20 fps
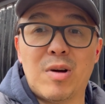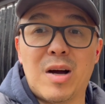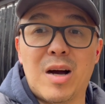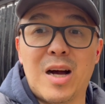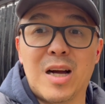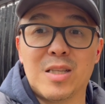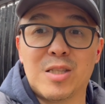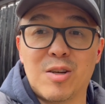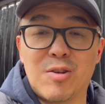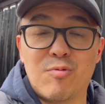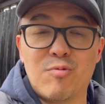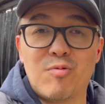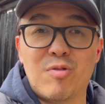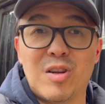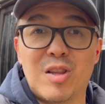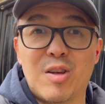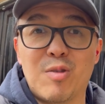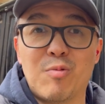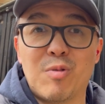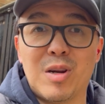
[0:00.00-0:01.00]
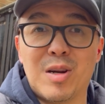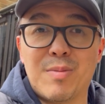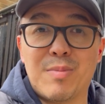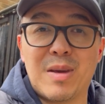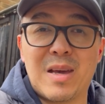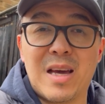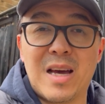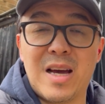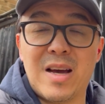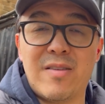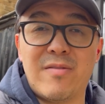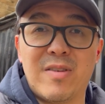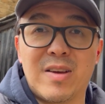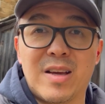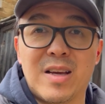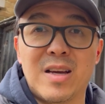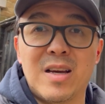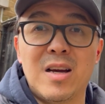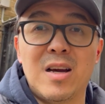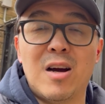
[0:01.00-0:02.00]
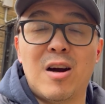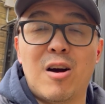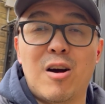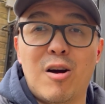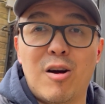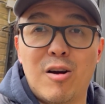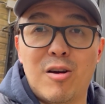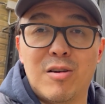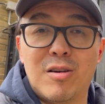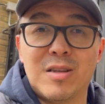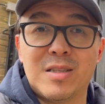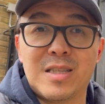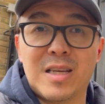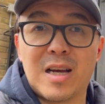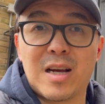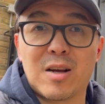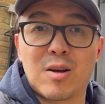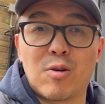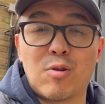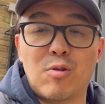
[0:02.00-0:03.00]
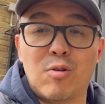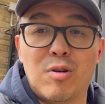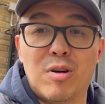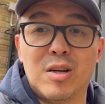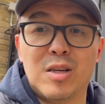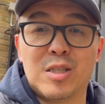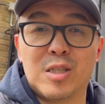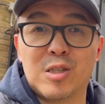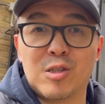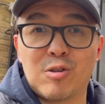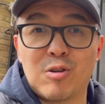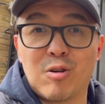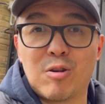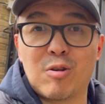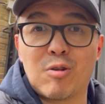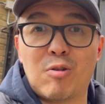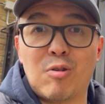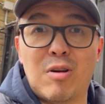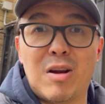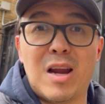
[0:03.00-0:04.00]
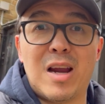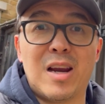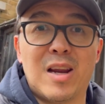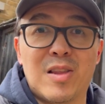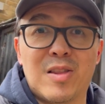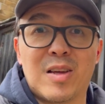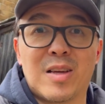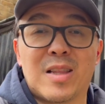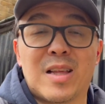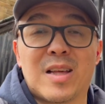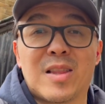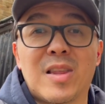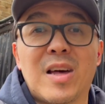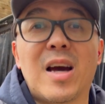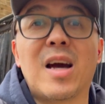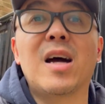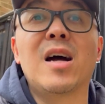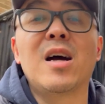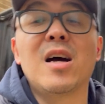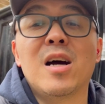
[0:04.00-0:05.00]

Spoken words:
I don't really want to be having a heart attack or a stroke or anything like that.